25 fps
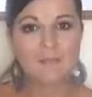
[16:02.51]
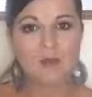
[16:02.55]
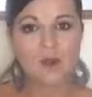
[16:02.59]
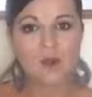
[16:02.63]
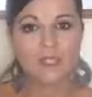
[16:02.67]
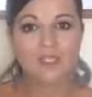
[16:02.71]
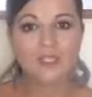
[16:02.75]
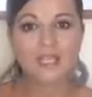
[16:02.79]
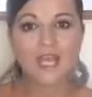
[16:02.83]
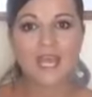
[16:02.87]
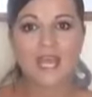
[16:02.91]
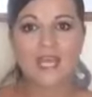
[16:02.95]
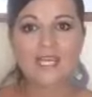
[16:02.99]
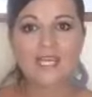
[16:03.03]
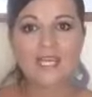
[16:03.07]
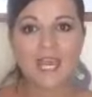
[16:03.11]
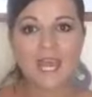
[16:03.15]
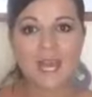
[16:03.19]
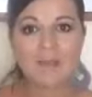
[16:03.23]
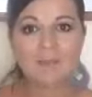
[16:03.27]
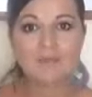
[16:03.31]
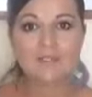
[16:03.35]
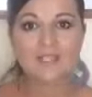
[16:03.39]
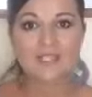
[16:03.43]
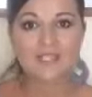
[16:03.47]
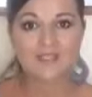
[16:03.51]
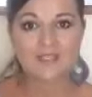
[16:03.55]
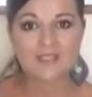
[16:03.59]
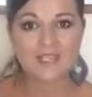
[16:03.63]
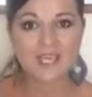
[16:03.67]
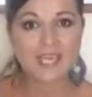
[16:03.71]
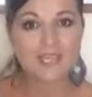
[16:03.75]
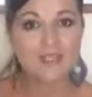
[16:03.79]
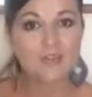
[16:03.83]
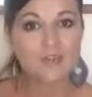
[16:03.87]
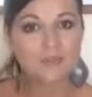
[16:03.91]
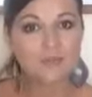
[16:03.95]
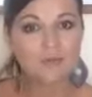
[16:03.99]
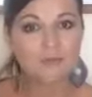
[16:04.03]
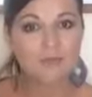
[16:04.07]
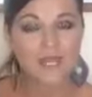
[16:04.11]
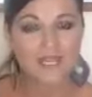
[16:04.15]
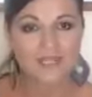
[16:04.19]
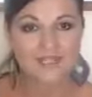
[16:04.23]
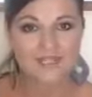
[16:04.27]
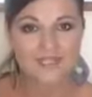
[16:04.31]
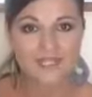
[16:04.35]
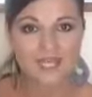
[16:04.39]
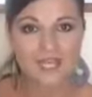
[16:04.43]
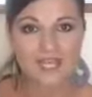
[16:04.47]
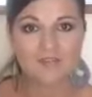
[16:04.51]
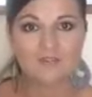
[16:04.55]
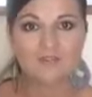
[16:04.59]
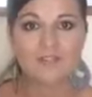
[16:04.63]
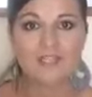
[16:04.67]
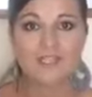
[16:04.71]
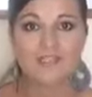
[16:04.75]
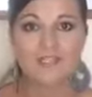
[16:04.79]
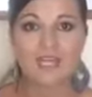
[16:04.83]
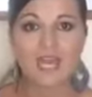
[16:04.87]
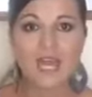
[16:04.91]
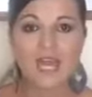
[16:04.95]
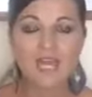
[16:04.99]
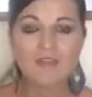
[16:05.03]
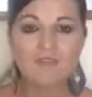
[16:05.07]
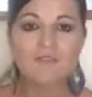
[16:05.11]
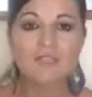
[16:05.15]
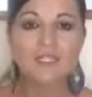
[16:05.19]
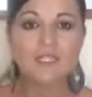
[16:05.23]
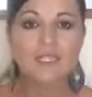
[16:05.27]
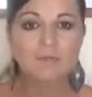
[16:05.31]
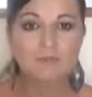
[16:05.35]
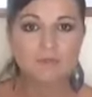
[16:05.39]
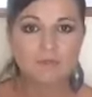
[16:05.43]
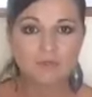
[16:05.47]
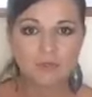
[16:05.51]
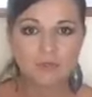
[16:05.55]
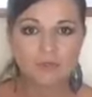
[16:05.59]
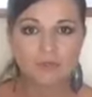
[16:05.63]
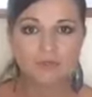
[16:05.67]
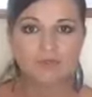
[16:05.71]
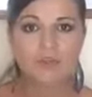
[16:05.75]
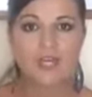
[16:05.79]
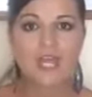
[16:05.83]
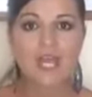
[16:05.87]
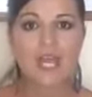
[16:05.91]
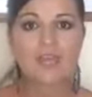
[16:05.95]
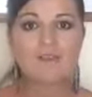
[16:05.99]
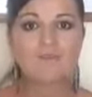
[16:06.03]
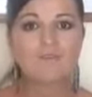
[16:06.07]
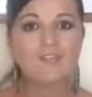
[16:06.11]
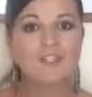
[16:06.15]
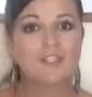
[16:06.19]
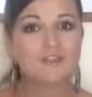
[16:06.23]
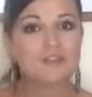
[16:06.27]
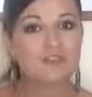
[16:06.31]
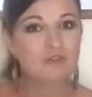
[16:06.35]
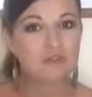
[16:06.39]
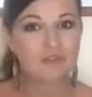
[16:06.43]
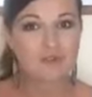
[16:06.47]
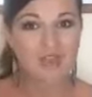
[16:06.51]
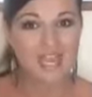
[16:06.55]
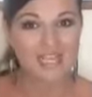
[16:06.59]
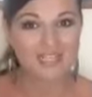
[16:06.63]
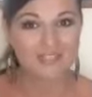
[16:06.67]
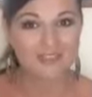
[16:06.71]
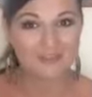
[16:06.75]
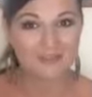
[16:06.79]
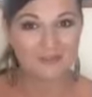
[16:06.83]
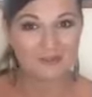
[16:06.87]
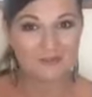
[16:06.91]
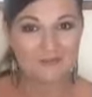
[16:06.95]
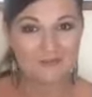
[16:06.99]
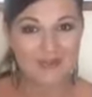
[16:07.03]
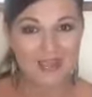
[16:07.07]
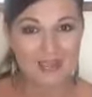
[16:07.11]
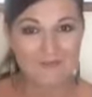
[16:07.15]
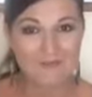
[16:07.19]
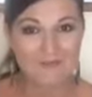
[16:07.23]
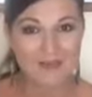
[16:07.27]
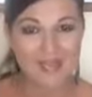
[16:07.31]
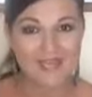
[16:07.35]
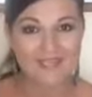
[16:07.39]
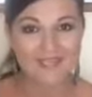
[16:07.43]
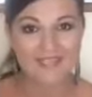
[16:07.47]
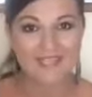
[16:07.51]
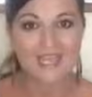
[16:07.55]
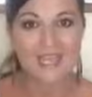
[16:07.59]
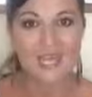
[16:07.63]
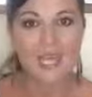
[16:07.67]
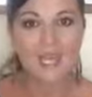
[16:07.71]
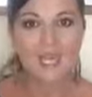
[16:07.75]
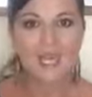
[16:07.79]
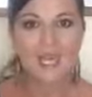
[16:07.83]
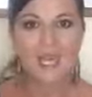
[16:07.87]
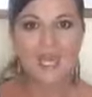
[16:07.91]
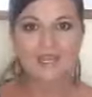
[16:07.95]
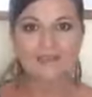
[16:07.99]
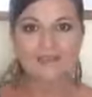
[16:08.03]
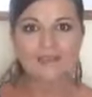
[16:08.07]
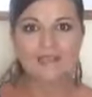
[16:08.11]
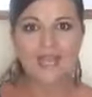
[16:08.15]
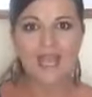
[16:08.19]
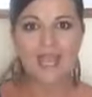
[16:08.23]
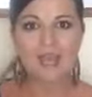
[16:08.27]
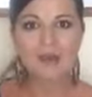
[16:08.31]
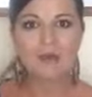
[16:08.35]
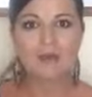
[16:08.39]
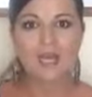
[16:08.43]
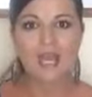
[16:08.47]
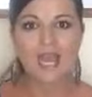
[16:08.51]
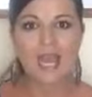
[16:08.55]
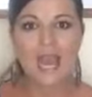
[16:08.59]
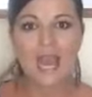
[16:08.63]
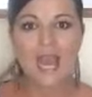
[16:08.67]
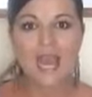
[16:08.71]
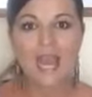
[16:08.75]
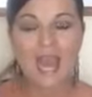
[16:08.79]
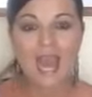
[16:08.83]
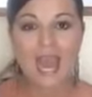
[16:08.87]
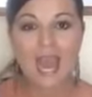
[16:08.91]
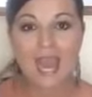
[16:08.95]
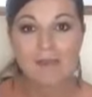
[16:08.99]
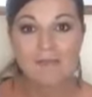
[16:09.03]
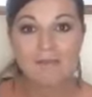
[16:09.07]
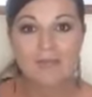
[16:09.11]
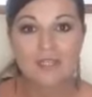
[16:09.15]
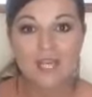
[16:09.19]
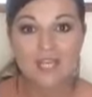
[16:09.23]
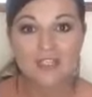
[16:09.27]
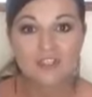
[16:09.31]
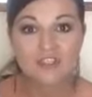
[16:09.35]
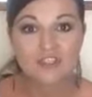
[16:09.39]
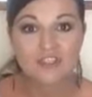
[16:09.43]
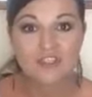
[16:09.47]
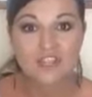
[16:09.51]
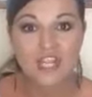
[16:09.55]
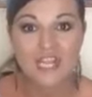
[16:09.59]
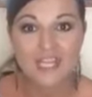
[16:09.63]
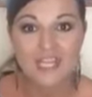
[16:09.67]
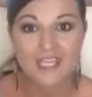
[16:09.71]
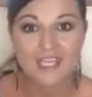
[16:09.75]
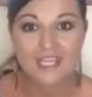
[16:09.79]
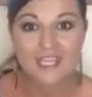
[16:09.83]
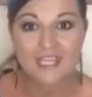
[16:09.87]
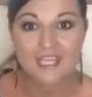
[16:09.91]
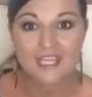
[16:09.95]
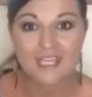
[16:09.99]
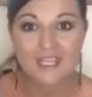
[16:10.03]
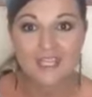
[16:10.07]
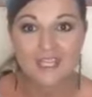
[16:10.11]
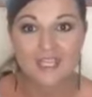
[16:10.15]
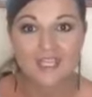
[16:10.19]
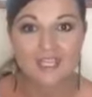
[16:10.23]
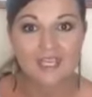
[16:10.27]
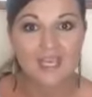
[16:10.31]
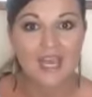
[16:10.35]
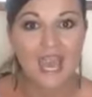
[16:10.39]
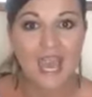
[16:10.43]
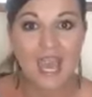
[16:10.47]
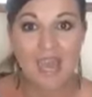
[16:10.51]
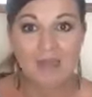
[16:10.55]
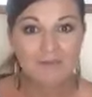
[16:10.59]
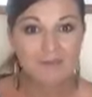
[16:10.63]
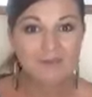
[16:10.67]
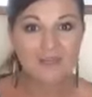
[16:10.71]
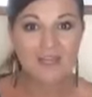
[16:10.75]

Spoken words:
on, I kept saying to myself that I will improve, I will try to do my best. And now I'm not shaking. I